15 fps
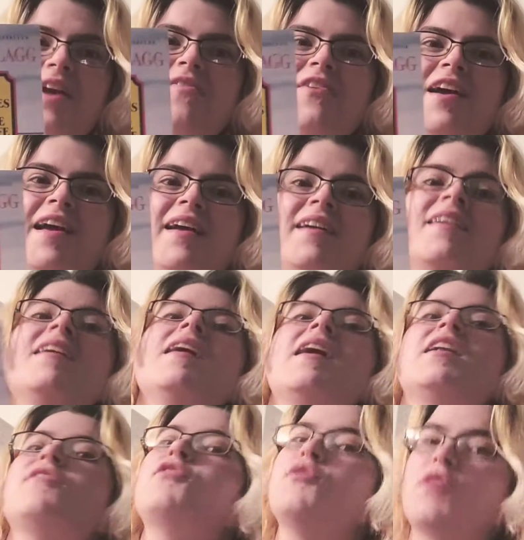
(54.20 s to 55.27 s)
cafe
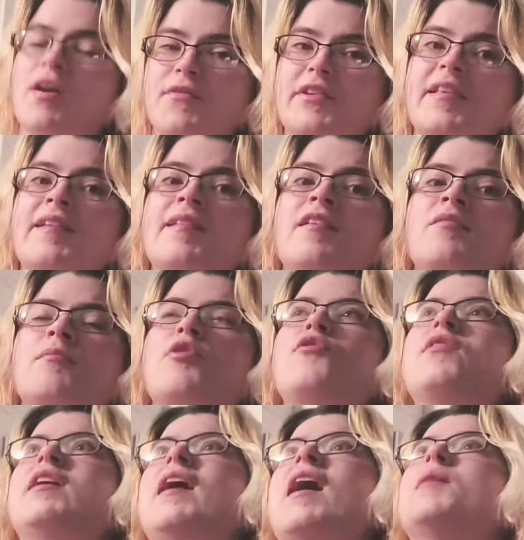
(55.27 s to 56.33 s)
and if you've ever seen this
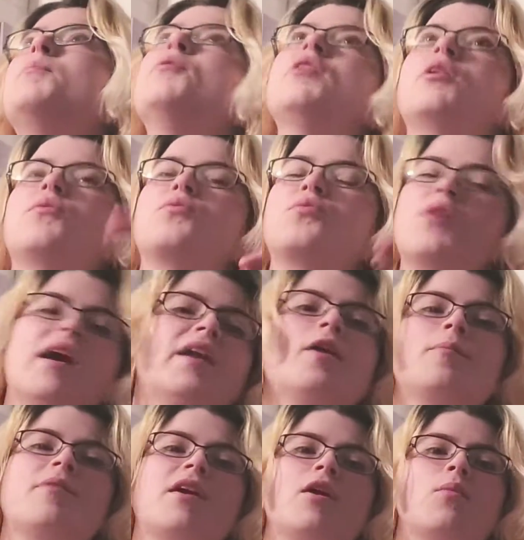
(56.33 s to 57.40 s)
movie i'd put it right
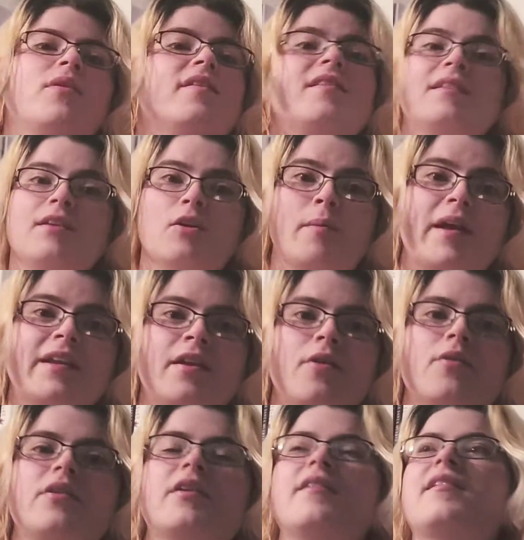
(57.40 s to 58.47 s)
up there with steel
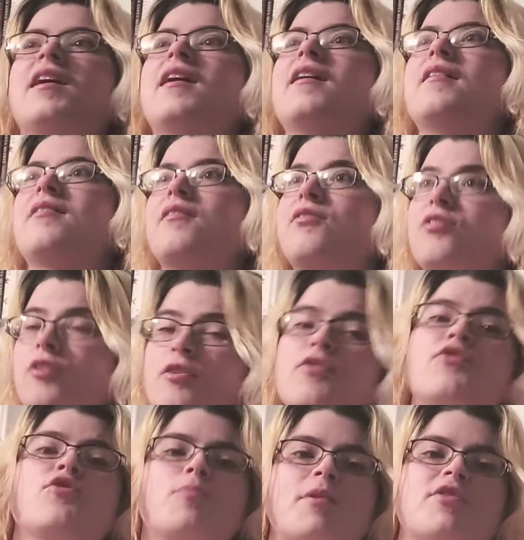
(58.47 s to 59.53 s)
magnolias as
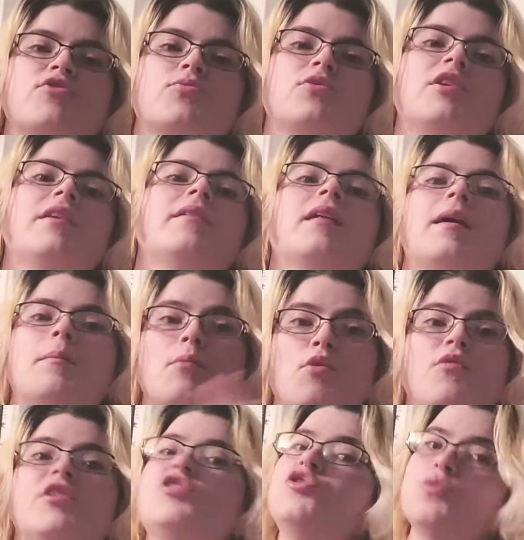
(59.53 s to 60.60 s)
southern specialties like
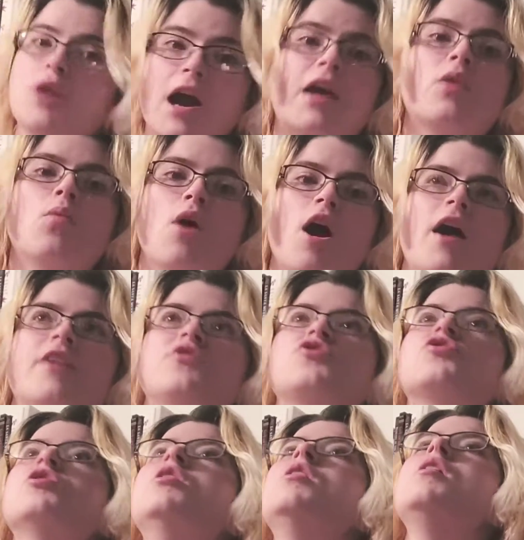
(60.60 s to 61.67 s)
movies you gotta
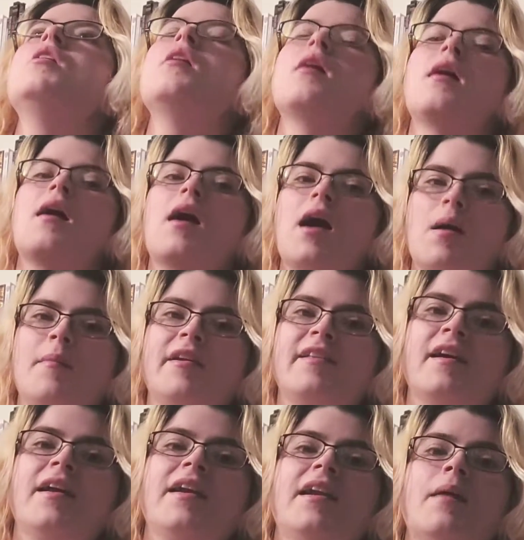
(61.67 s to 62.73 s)
watch I'm
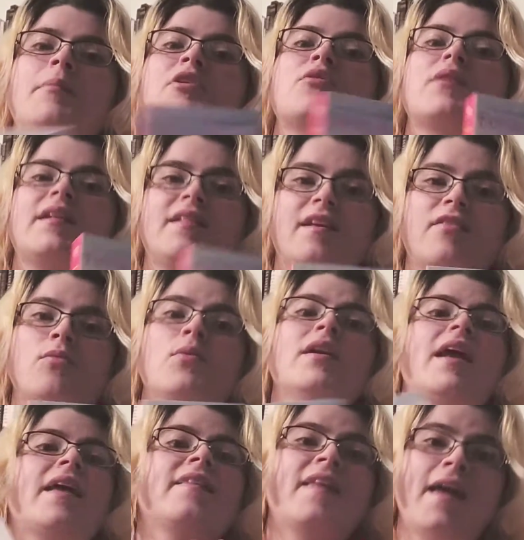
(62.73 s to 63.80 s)
excited. I'm going to read this one
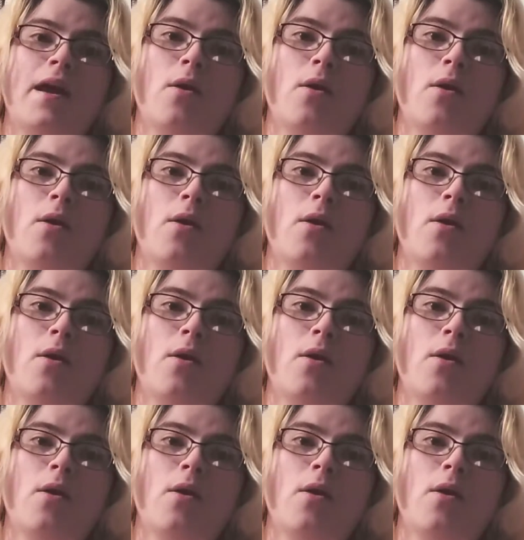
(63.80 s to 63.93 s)
and The